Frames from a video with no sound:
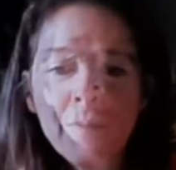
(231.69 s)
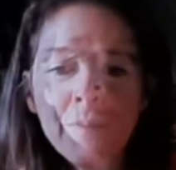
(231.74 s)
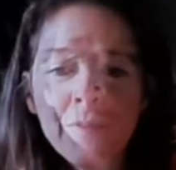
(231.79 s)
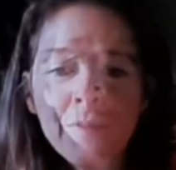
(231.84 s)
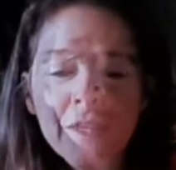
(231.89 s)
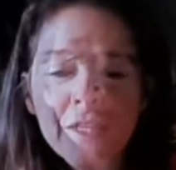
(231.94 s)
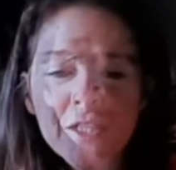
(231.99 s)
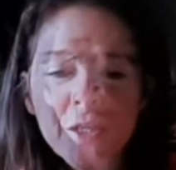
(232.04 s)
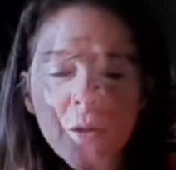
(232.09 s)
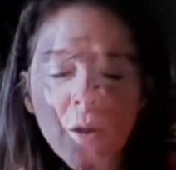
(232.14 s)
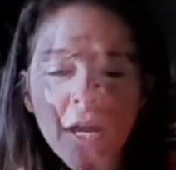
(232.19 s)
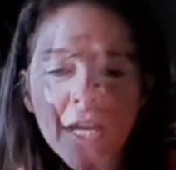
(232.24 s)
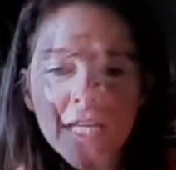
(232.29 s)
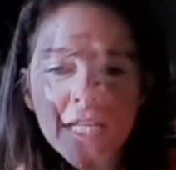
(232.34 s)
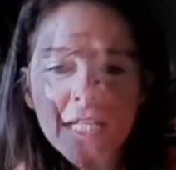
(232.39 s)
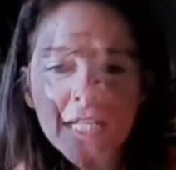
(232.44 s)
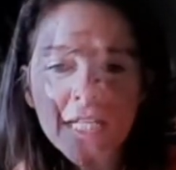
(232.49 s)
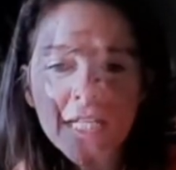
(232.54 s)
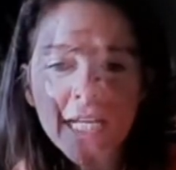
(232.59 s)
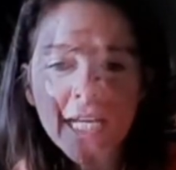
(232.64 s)
So I can
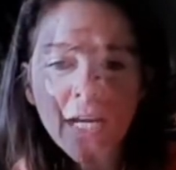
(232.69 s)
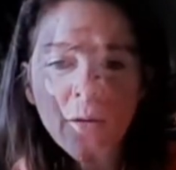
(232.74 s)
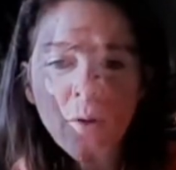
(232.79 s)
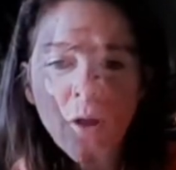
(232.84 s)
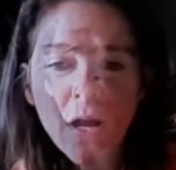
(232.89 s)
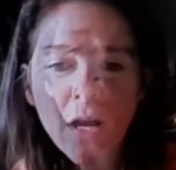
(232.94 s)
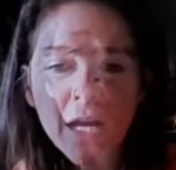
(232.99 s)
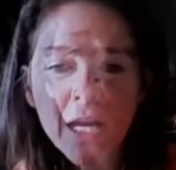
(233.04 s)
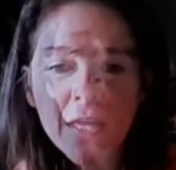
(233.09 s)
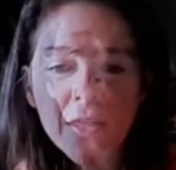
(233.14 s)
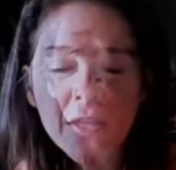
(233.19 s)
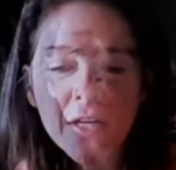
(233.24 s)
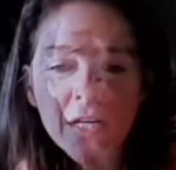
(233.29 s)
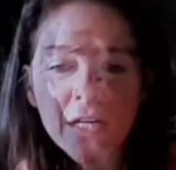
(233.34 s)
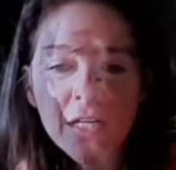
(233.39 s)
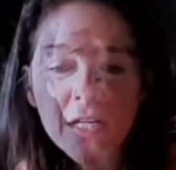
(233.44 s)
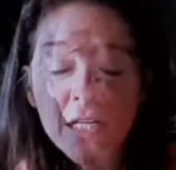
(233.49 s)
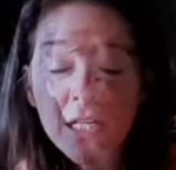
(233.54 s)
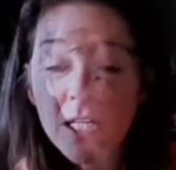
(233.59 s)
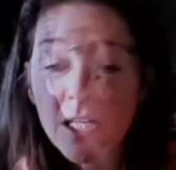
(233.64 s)
now either
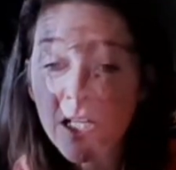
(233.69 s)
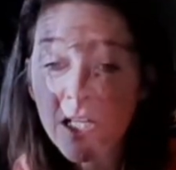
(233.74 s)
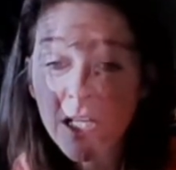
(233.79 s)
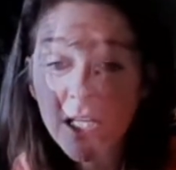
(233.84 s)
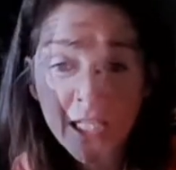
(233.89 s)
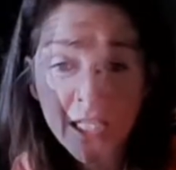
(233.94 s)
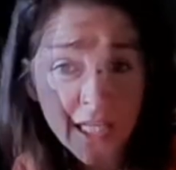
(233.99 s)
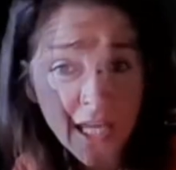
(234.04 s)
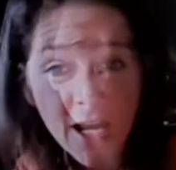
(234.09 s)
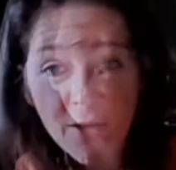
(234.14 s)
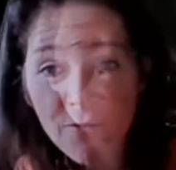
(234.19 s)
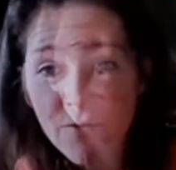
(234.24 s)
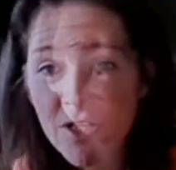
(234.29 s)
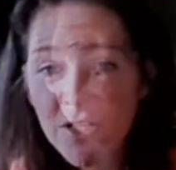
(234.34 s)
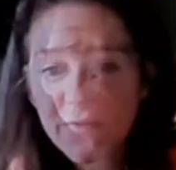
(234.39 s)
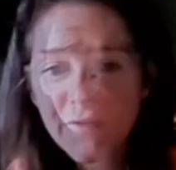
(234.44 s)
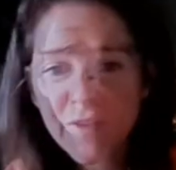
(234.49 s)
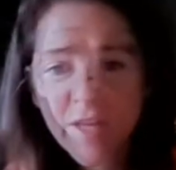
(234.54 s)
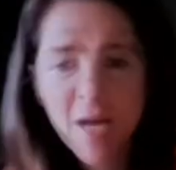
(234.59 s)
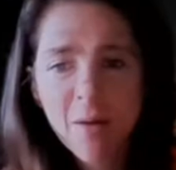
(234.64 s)
get rid of
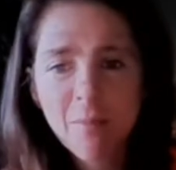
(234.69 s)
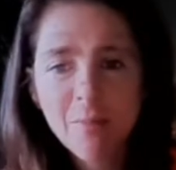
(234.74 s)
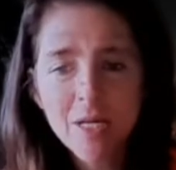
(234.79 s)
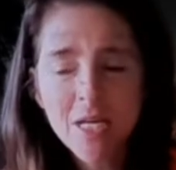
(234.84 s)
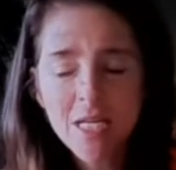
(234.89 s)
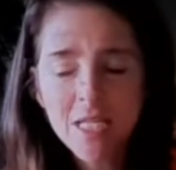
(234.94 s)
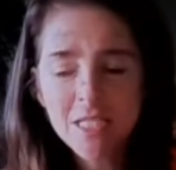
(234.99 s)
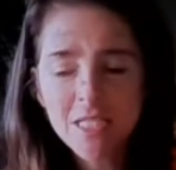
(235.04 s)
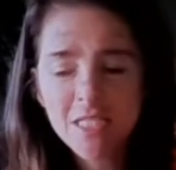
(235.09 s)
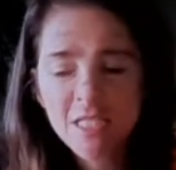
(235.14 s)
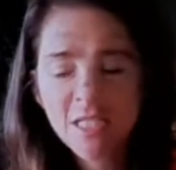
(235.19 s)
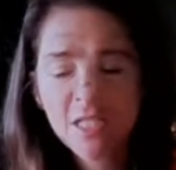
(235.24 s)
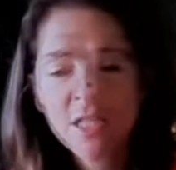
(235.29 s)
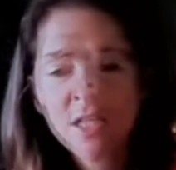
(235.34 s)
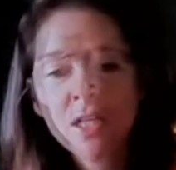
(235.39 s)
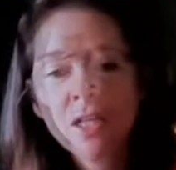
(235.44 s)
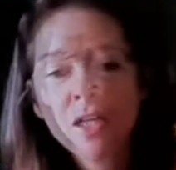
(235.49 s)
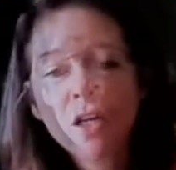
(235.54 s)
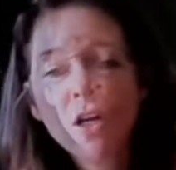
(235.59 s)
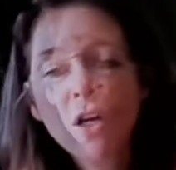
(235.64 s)
that bit,
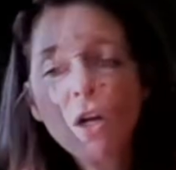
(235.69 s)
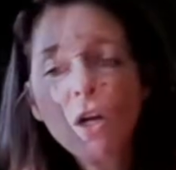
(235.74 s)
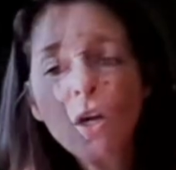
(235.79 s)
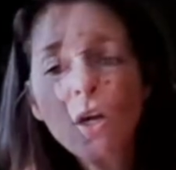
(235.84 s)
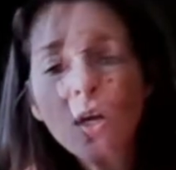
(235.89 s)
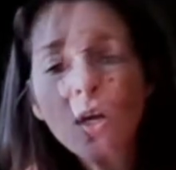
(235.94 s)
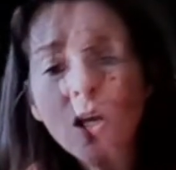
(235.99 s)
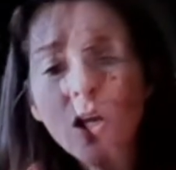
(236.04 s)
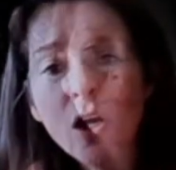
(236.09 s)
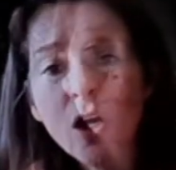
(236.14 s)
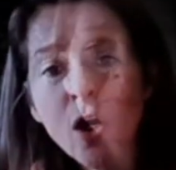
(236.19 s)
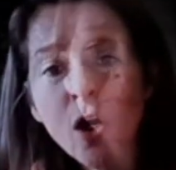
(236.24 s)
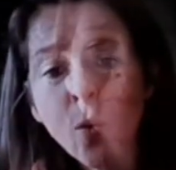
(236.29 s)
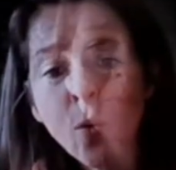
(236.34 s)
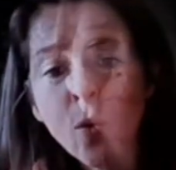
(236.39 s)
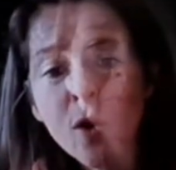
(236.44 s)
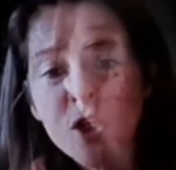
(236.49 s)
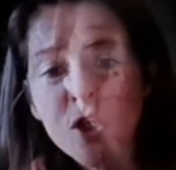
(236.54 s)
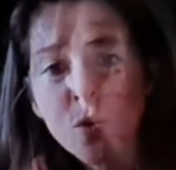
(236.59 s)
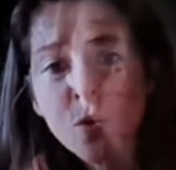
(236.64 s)

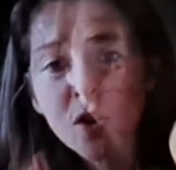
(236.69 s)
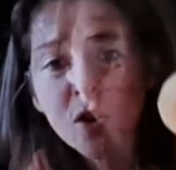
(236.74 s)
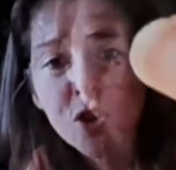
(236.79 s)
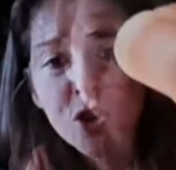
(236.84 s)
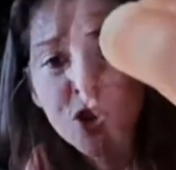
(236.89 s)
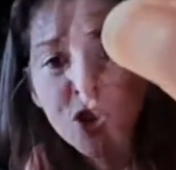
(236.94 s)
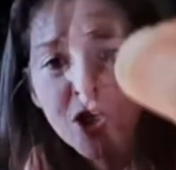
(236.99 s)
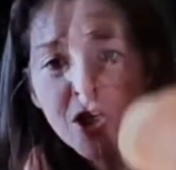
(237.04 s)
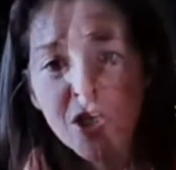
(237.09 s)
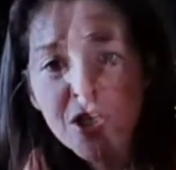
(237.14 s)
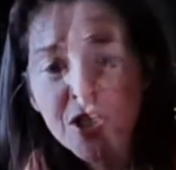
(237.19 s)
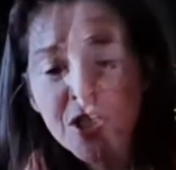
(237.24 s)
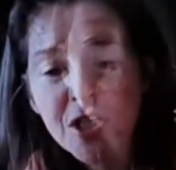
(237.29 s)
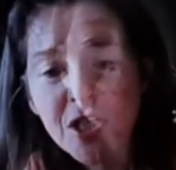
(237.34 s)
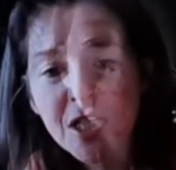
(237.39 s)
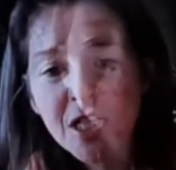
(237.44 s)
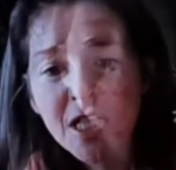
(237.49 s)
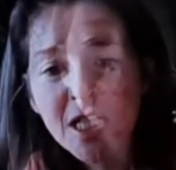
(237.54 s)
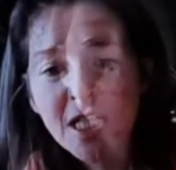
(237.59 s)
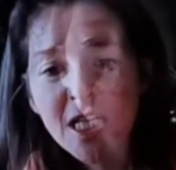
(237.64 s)
which will just
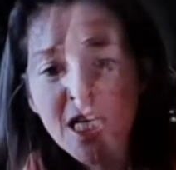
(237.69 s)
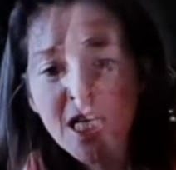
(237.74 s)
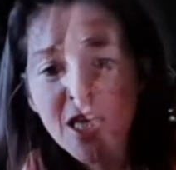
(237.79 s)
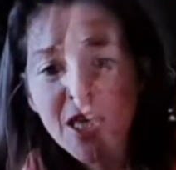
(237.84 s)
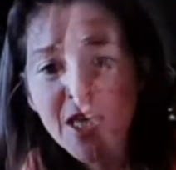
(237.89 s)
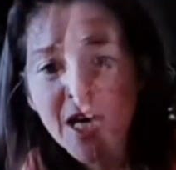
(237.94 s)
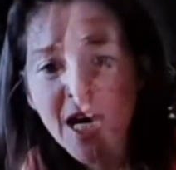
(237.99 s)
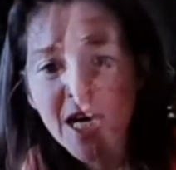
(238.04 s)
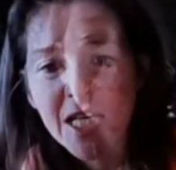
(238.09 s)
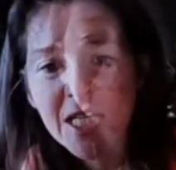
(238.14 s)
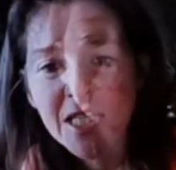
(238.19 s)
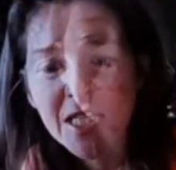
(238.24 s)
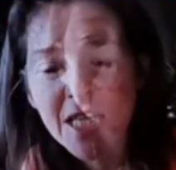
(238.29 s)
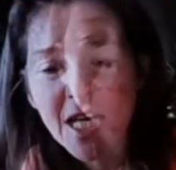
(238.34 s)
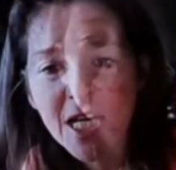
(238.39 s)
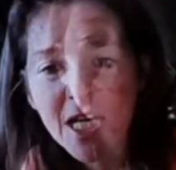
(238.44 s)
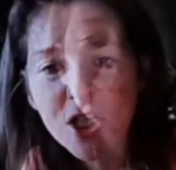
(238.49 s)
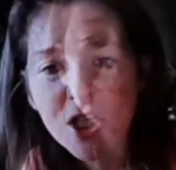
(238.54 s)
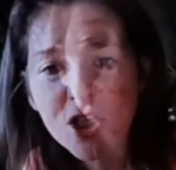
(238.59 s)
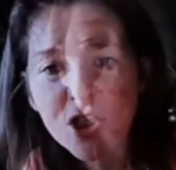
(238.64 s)
delete that
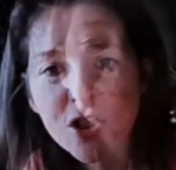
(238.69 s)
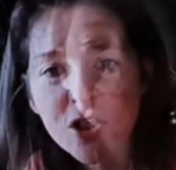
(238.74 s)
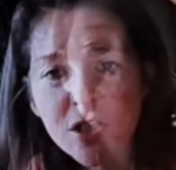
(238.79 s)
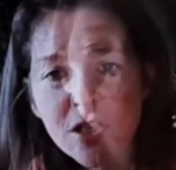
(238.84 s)
section